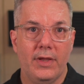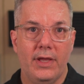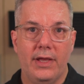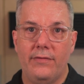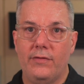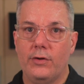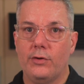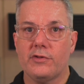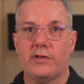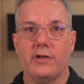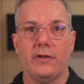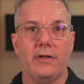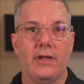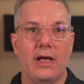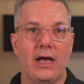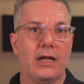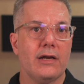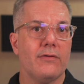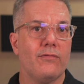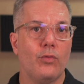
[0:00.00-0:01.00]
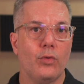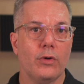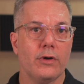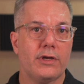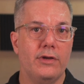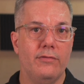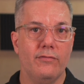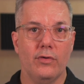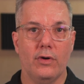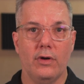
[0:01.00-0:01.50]
and there's a lot of
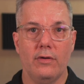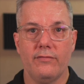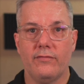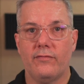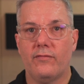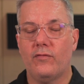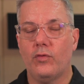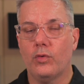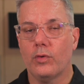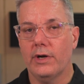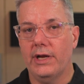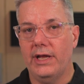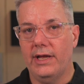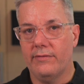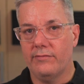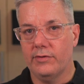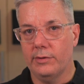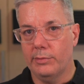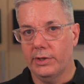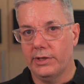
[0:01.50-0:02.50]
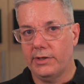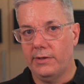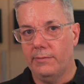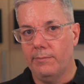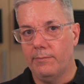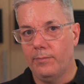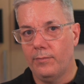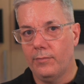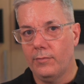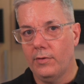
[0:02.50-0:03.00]
work involved for everybody.
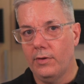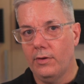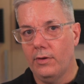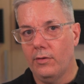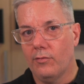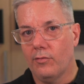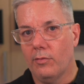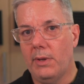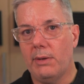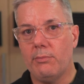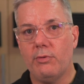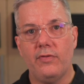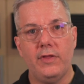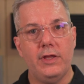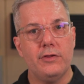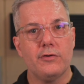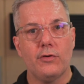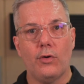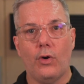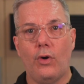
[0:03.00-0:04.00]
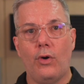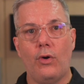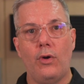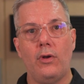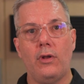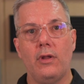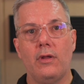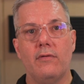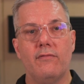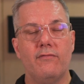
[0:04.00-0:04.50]
Remember, these are
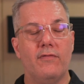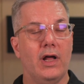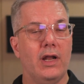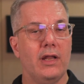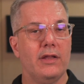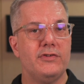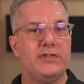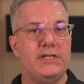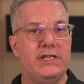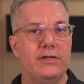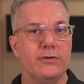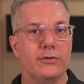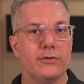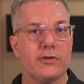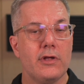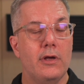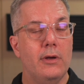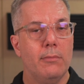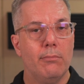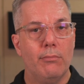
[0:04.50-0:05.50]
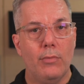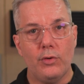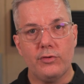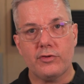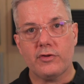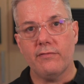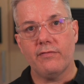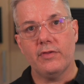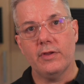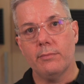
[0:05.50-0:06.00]
all volunteers.
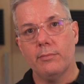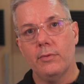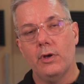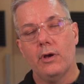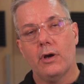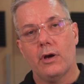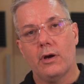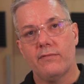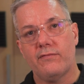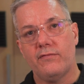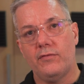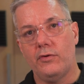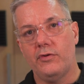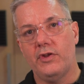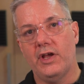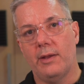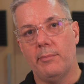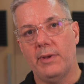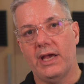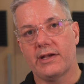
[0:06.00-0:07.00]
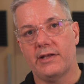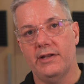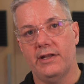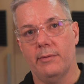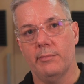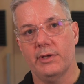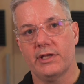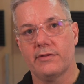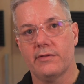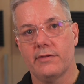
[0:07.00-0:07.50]
Most of them are full-time
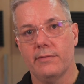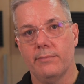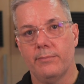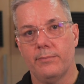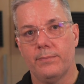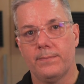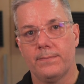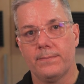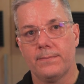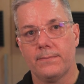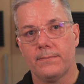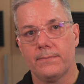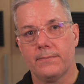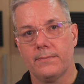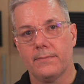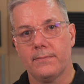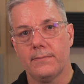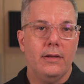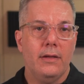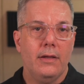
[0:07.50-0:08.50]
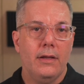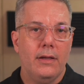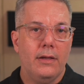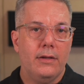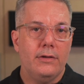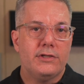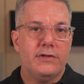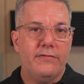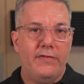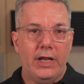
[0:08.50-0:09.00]
academics.
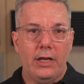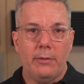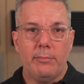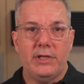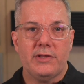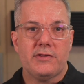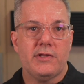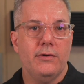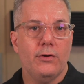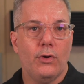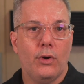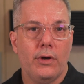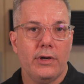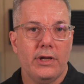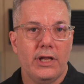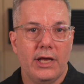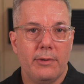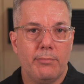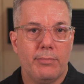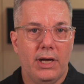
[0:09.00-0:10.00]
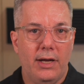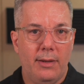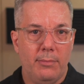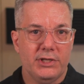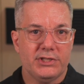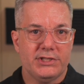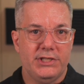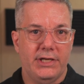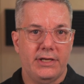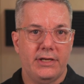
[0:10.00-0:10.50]
Developments in online
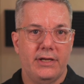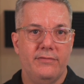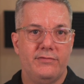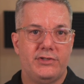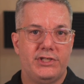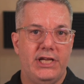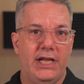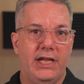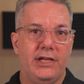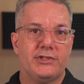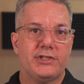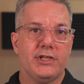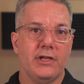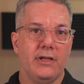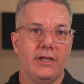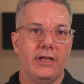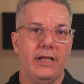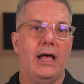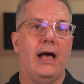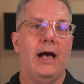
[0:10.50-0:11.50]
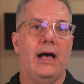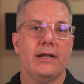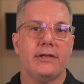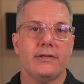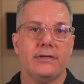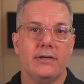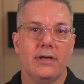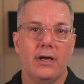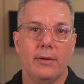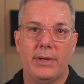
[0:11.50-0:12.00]
publishing have changed a
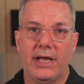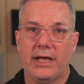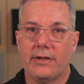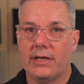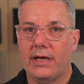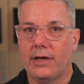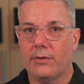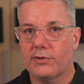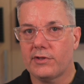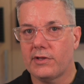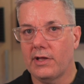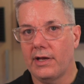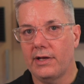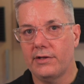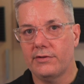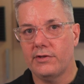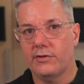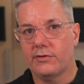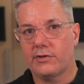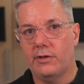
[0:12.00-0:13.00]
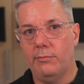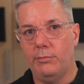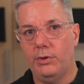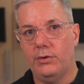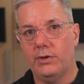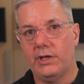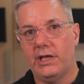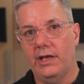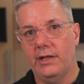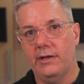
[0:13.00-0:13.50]
lot about how science is
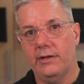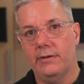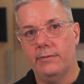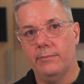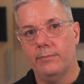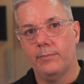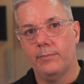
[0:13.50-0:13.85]
communicated.